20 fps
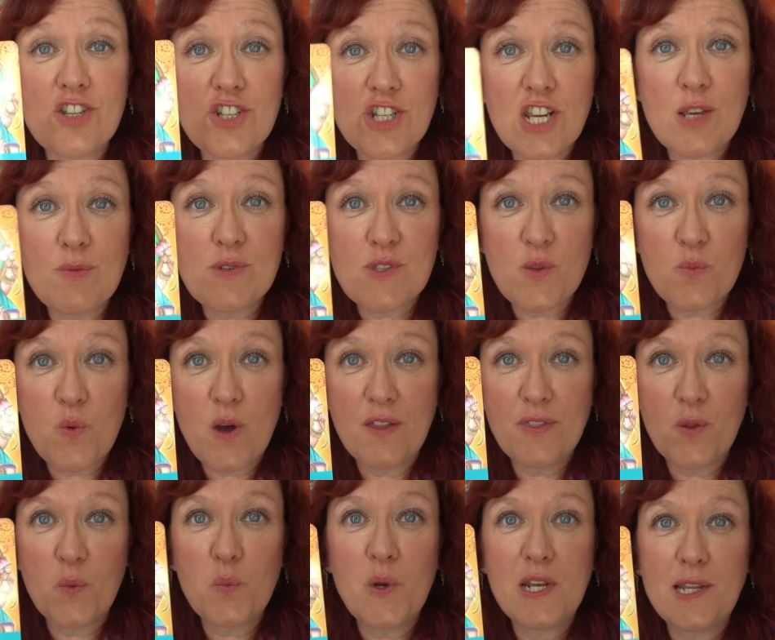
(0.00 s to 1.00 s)
she was the
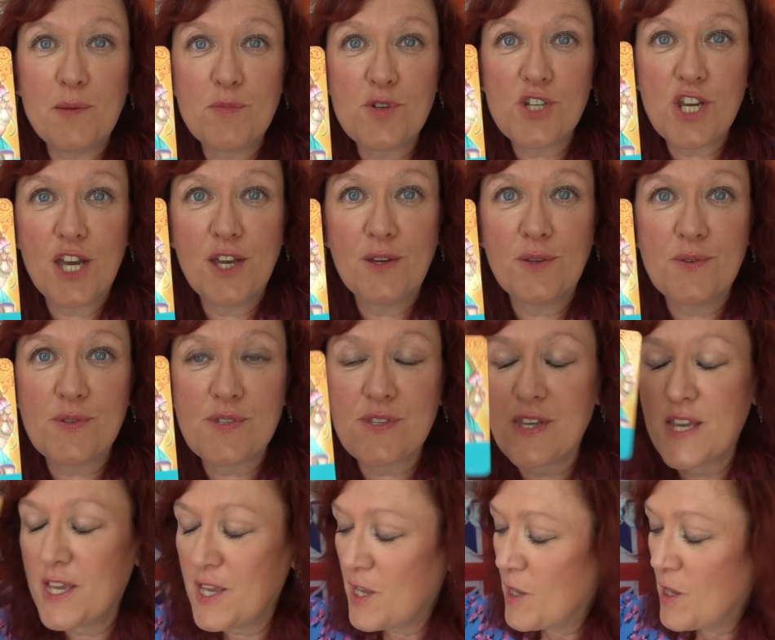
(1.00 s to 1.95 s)
one that William chose,